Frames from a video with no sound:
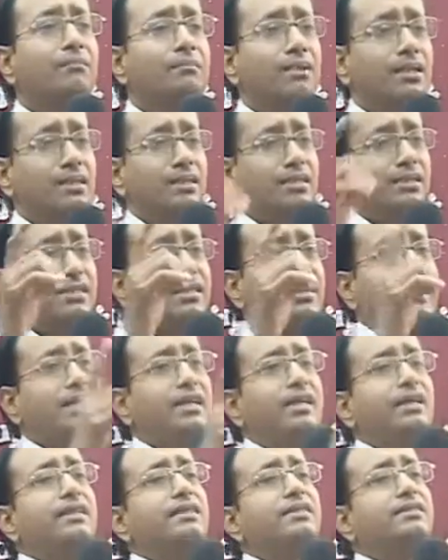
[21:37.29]
But
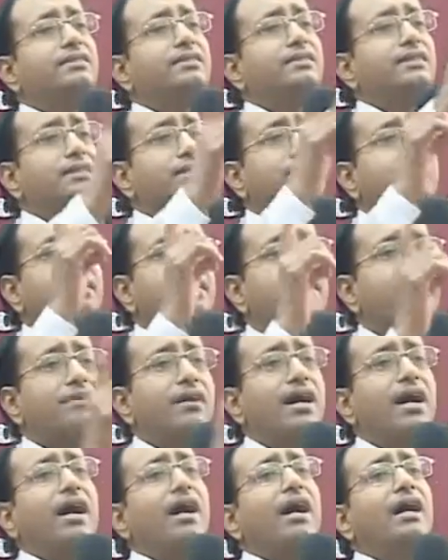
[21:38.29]
Jesus
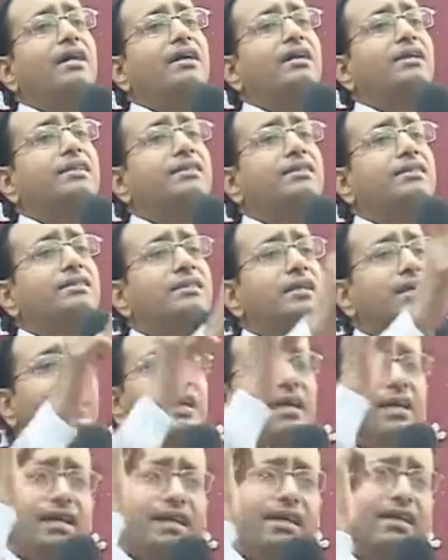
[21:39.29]
Christ
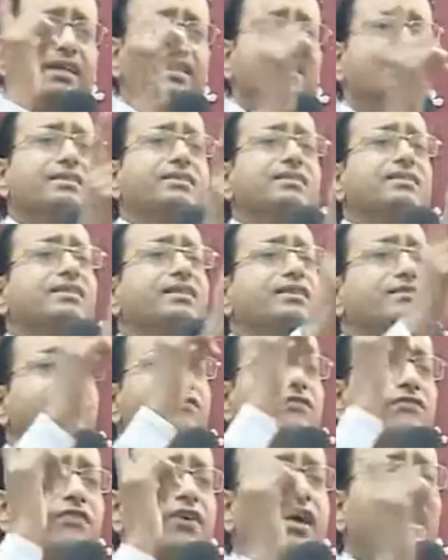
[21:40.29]
is the
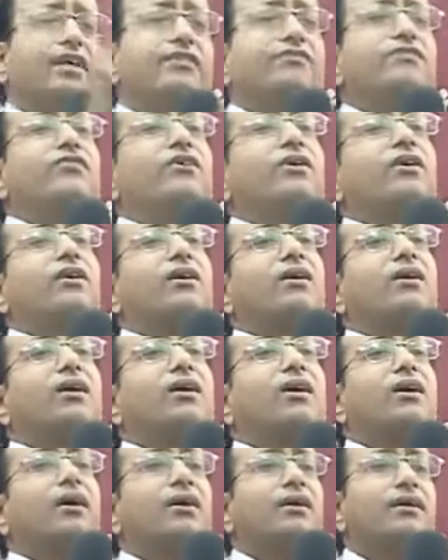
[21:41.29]
faithful
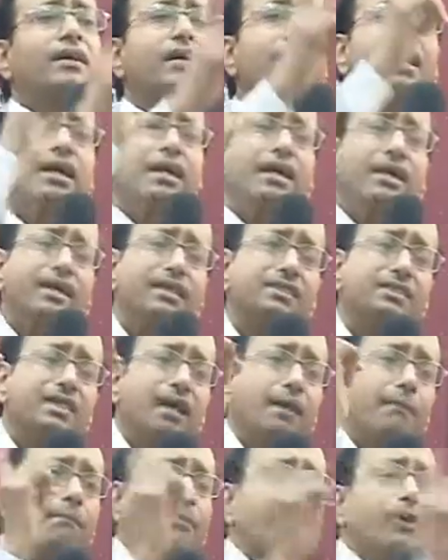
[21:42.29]
God. He is
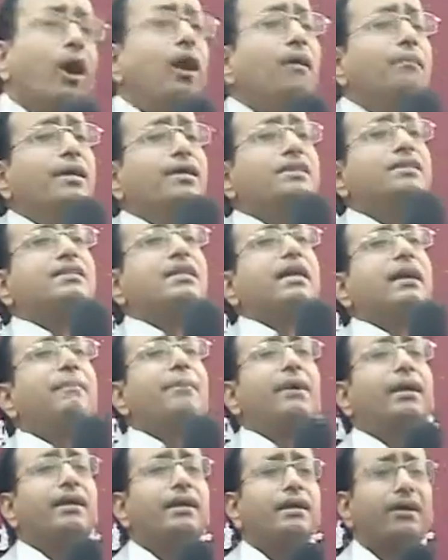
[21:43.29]
the promise
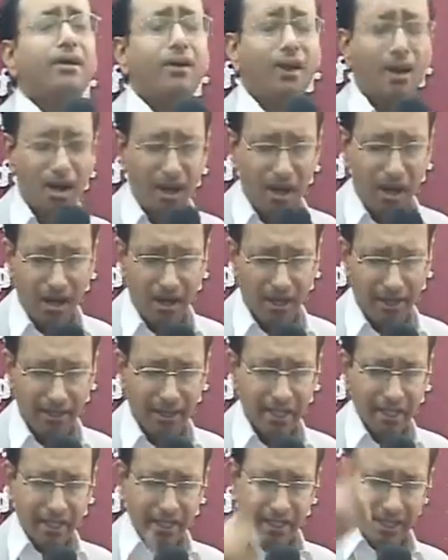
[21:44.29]
keeping God.
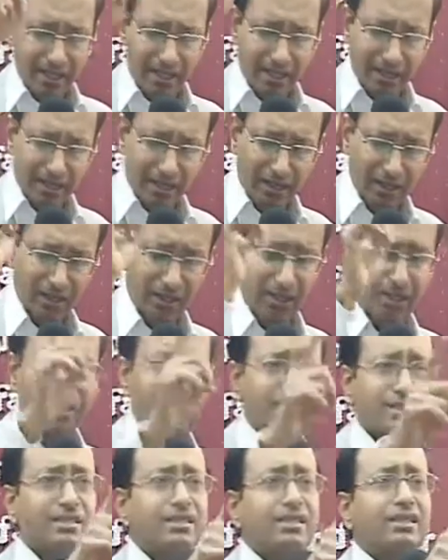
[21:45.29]
He
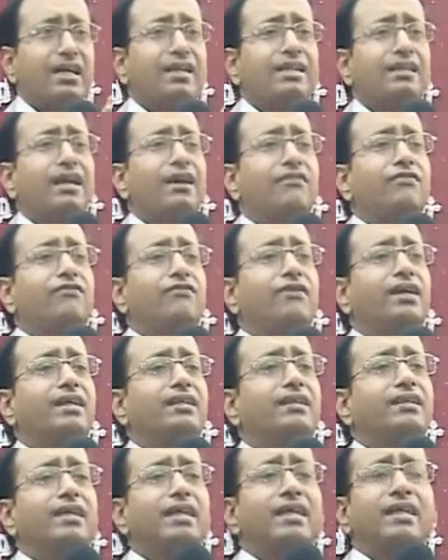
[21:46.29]
looks at the
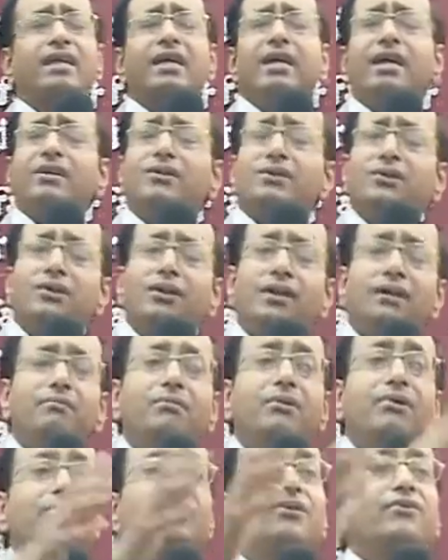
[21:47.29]
afflicted to
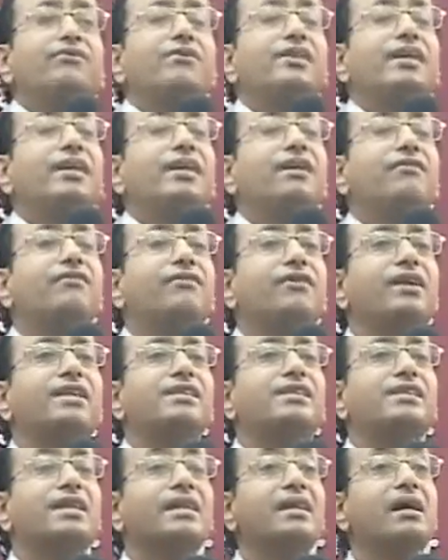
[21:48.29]
remove their
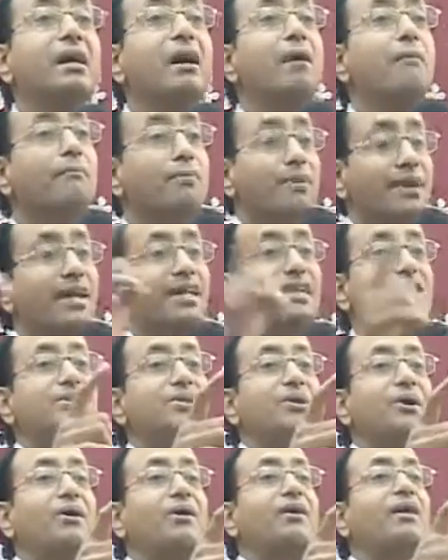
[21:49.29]
affliction. Praise
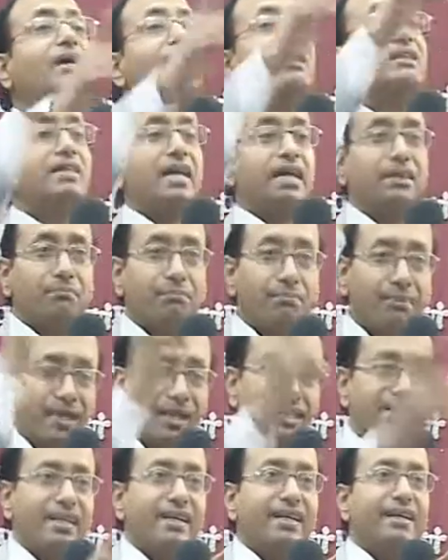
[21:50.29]
God. That
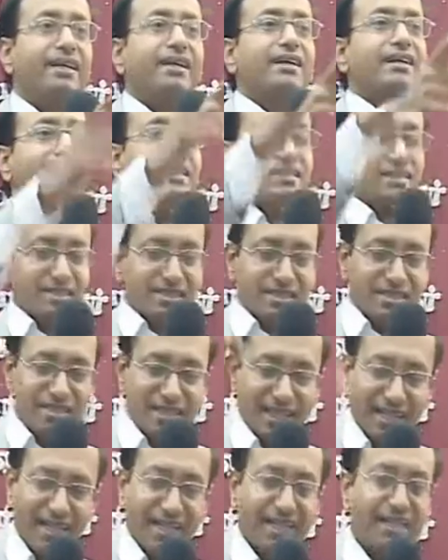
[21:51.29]
brother is
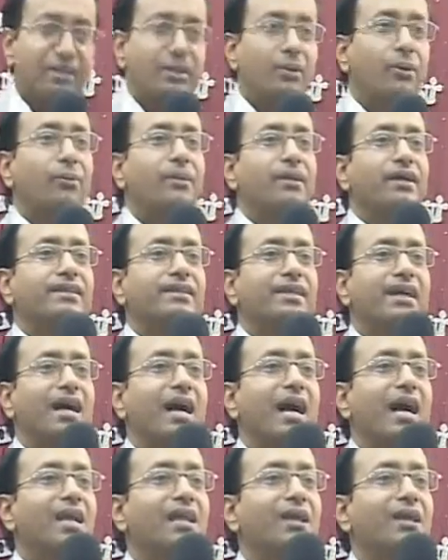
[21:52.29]
still in Kuwait.
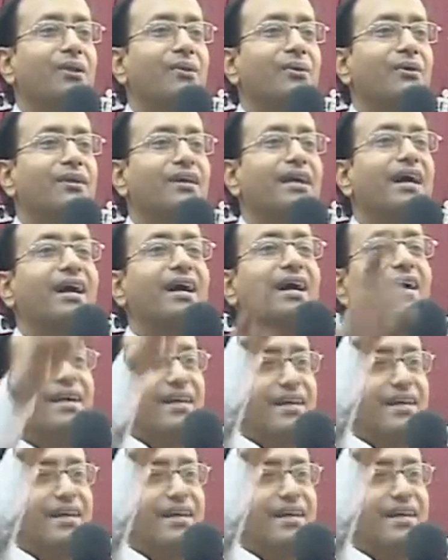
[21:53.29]
Hallelujah.